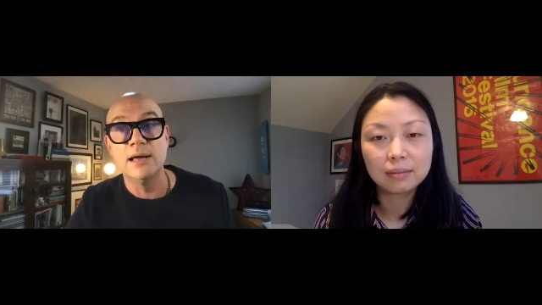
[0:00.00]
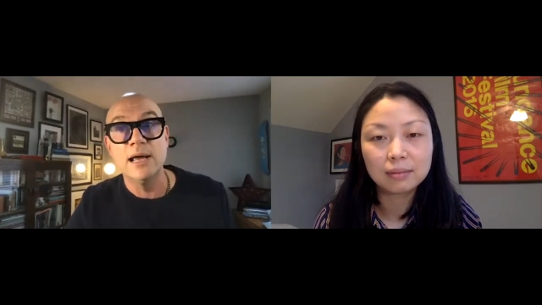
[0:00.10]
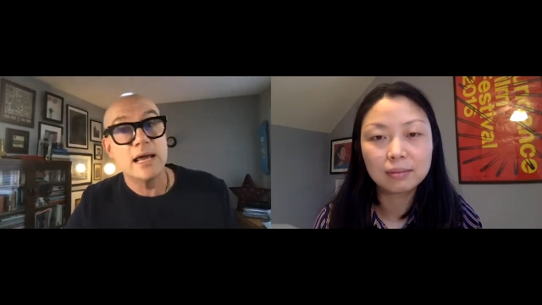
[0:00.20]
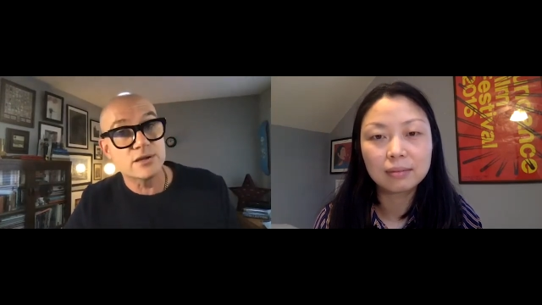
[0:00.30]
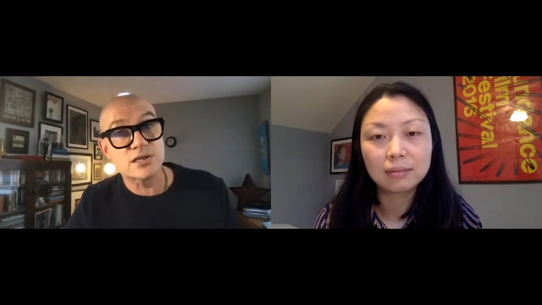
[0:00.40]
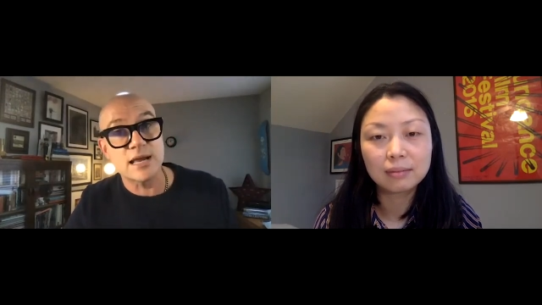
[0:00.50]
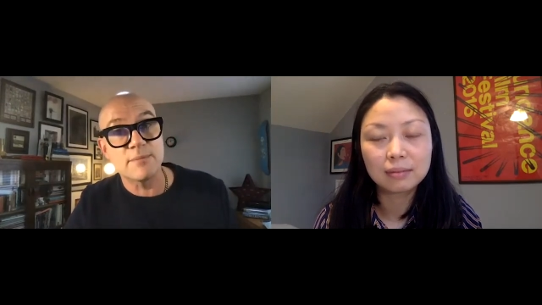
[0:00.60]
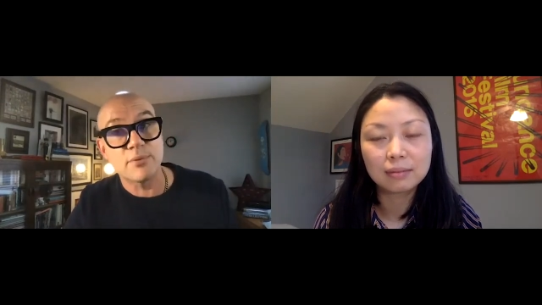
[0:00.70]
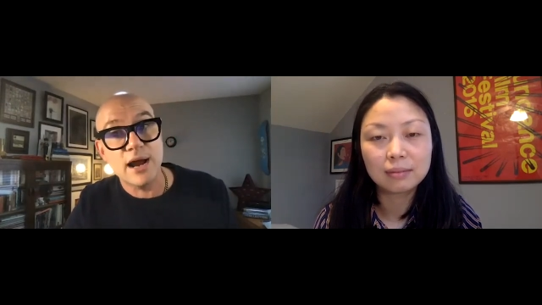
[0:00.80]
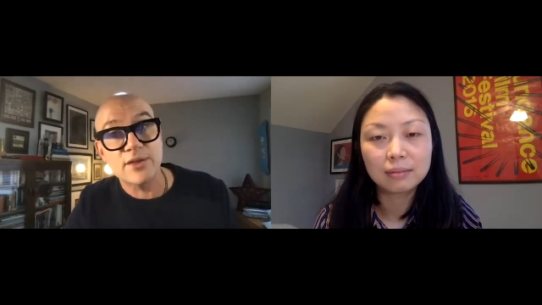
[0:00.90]
Speaker 1: In the
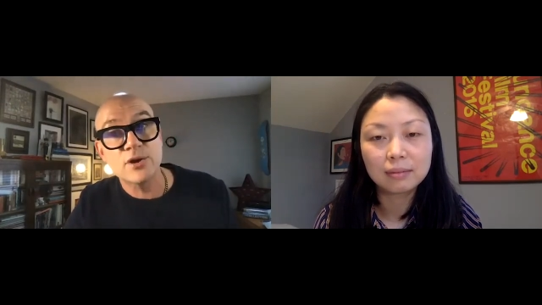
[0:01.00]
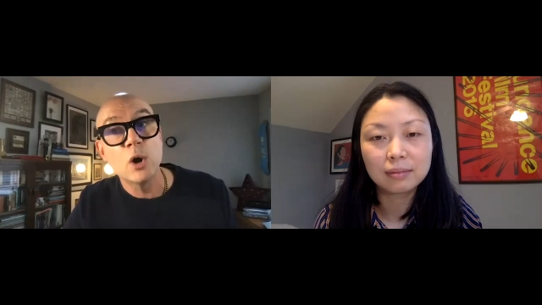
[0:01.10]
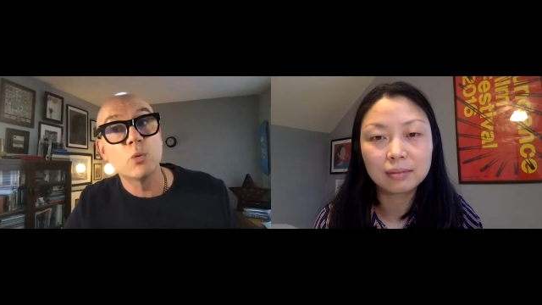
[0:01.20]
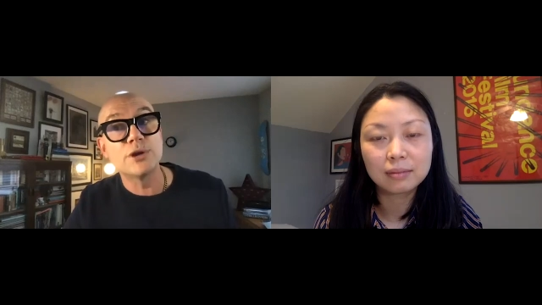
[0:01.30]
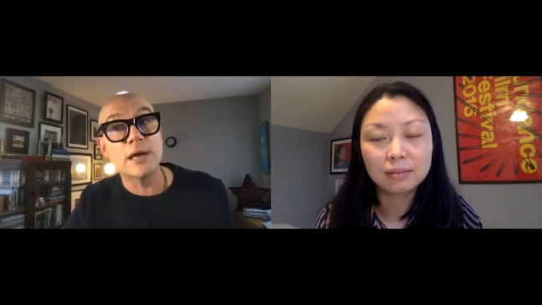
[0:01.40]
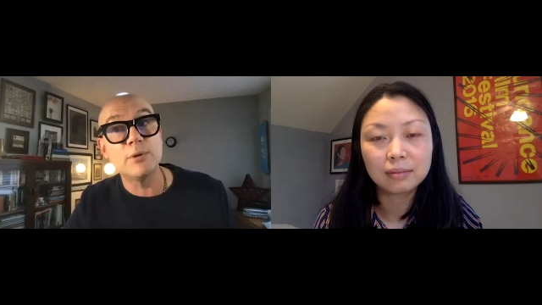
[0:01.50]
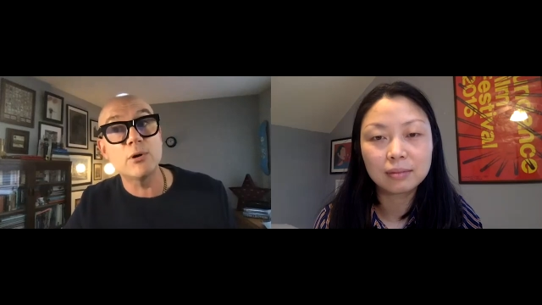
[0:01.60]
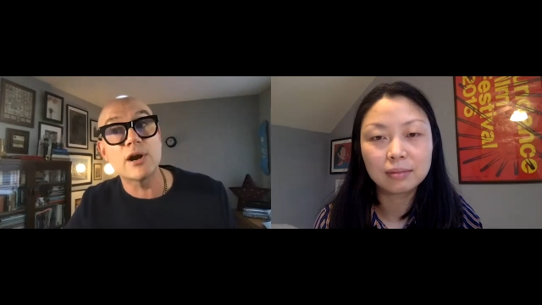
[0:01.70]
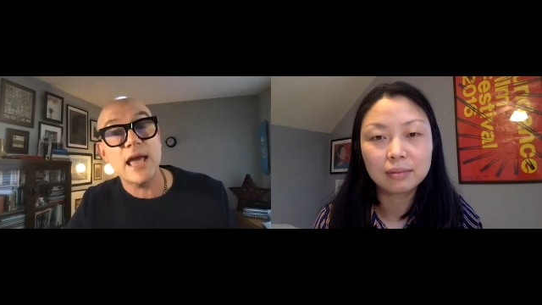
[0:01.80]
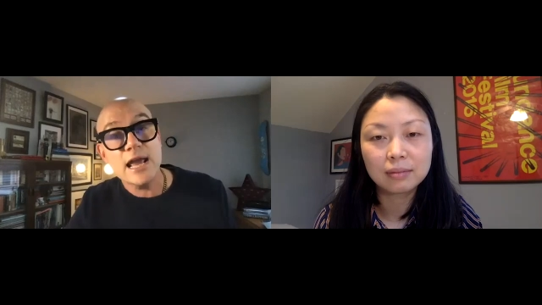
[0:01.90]
same breath, will
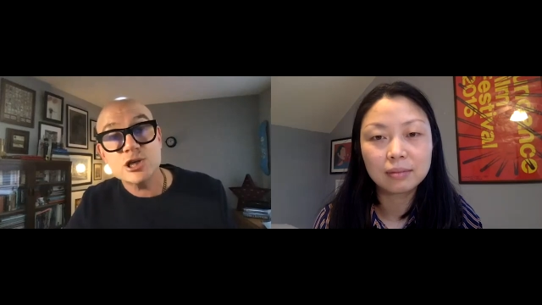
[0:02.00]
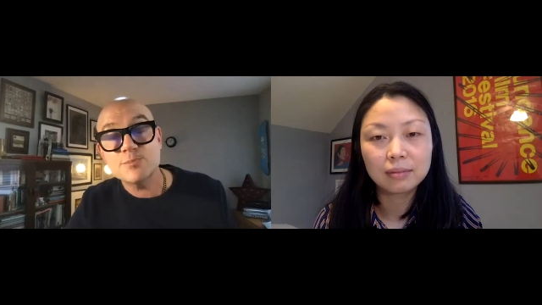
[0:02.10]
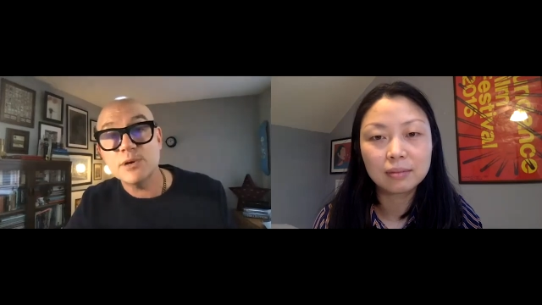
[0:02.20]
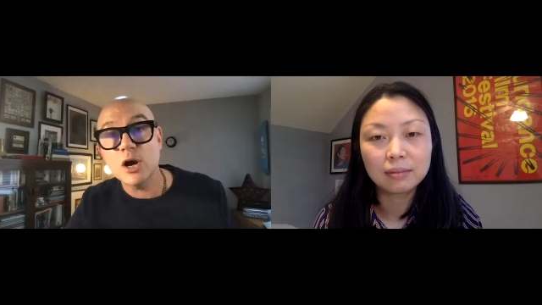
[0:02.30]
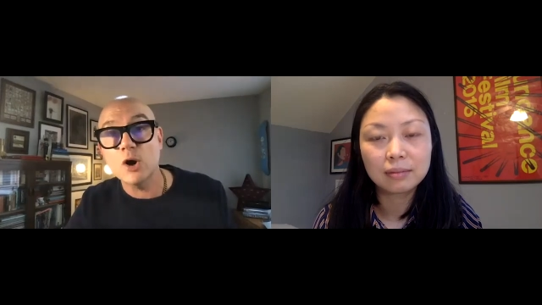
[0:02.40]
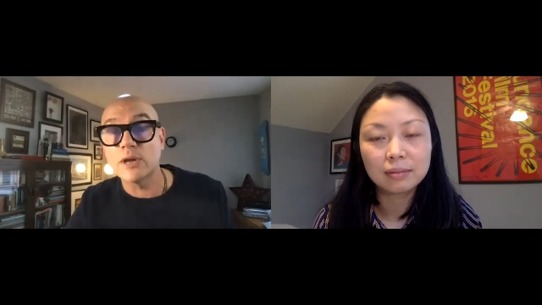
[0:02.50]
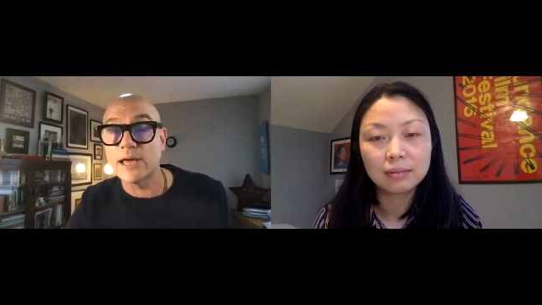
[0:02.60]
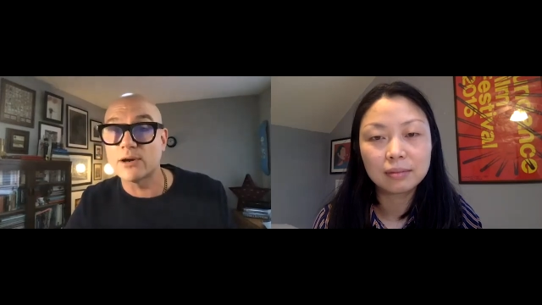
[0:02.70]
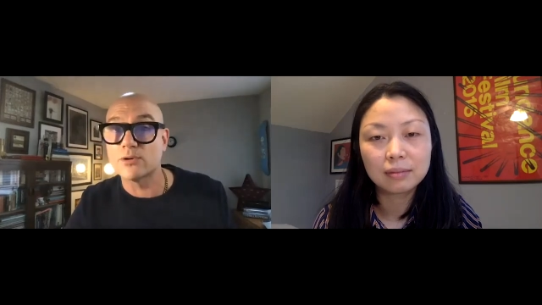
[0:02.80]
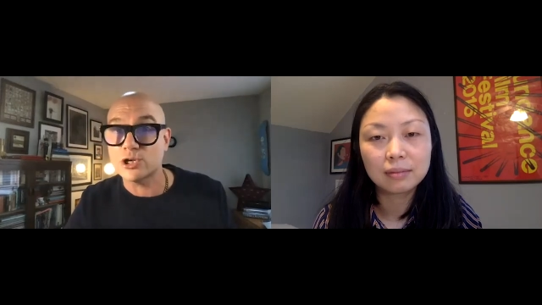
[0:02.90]
debut on HBO
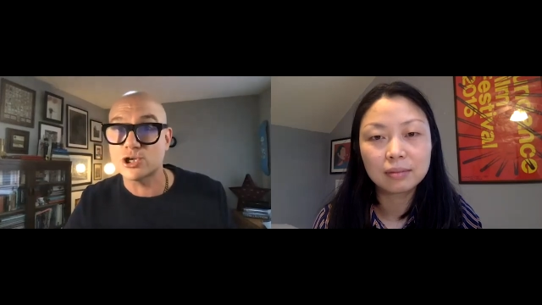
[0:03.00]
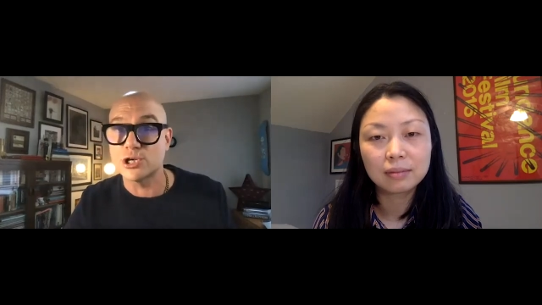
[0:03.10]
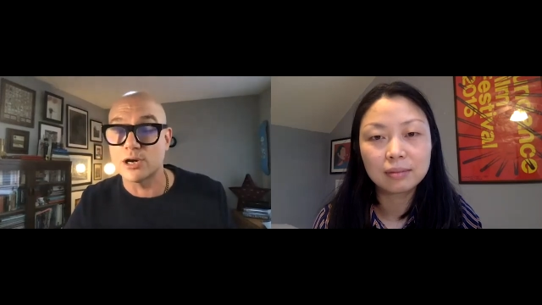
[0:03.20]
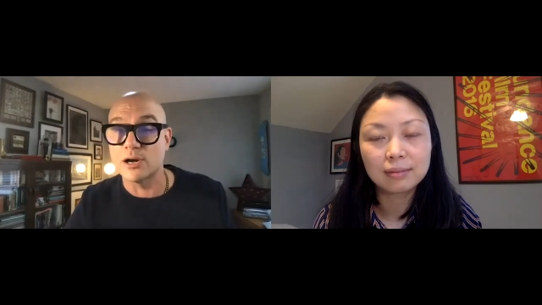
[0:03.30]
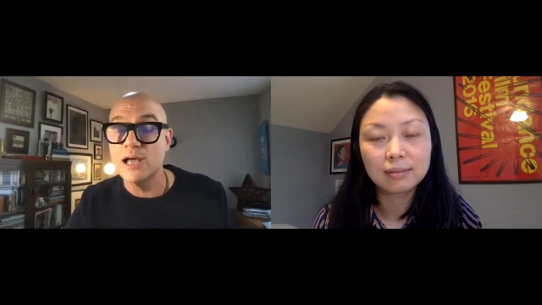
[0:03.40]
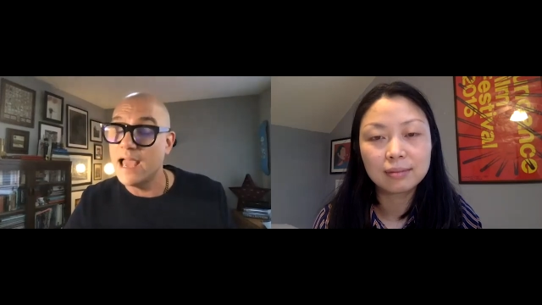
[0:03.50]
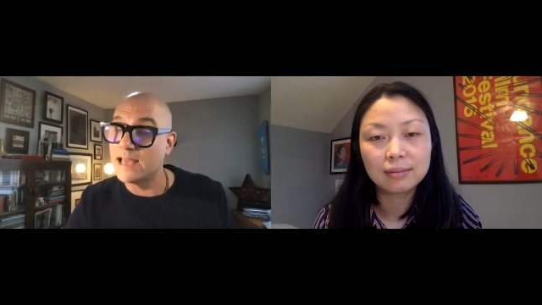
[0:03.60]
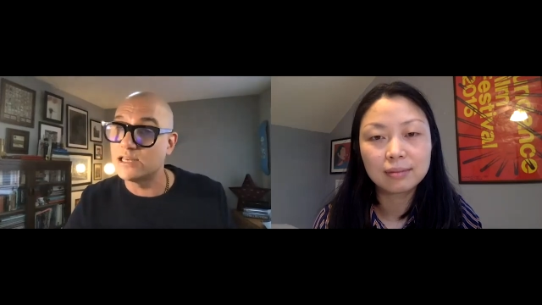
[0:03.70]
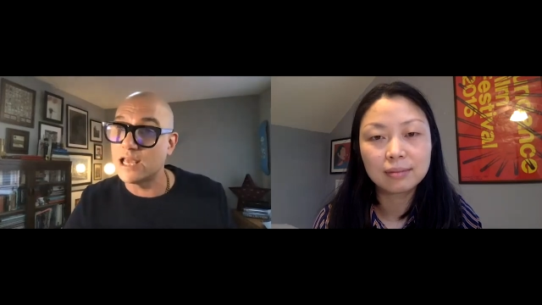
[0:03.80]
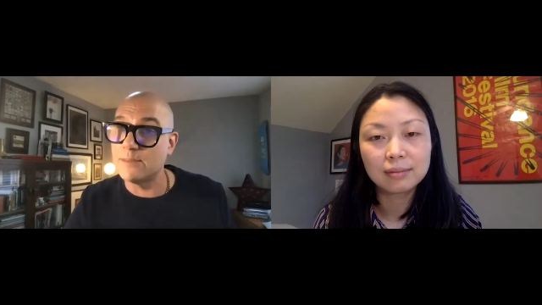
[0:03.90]
later this year
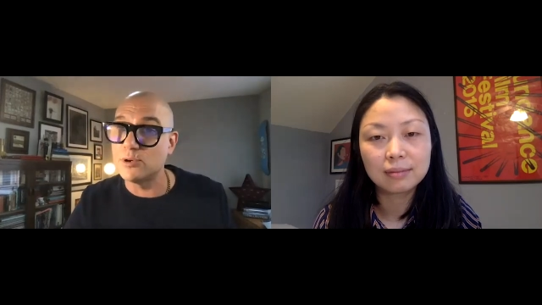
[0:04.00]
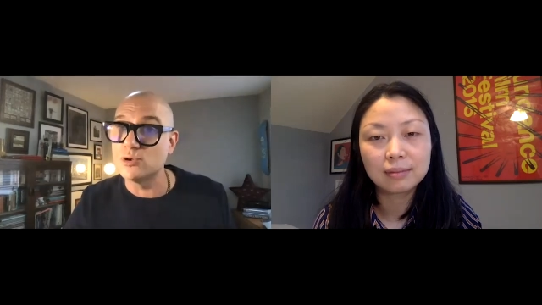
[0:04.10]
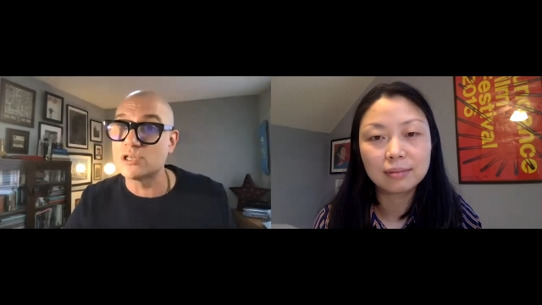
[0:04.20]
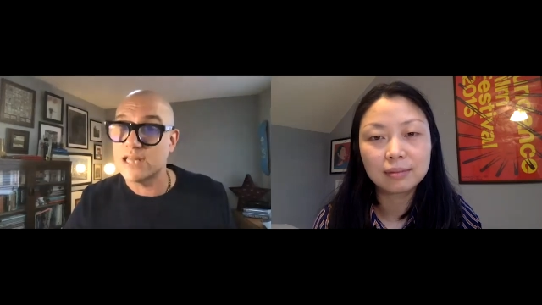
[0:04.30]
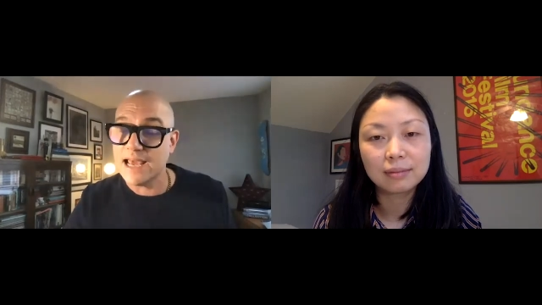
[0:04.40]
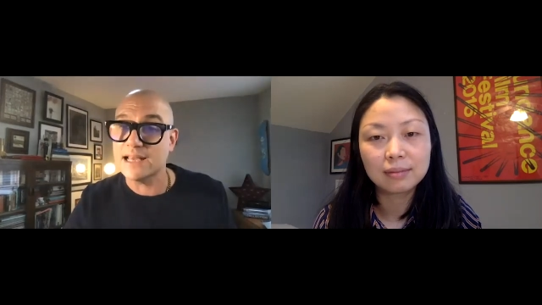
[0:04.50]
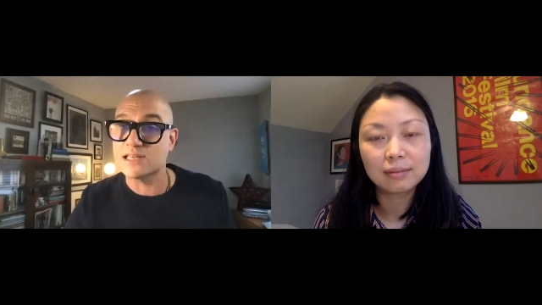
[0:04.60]
and debuts today at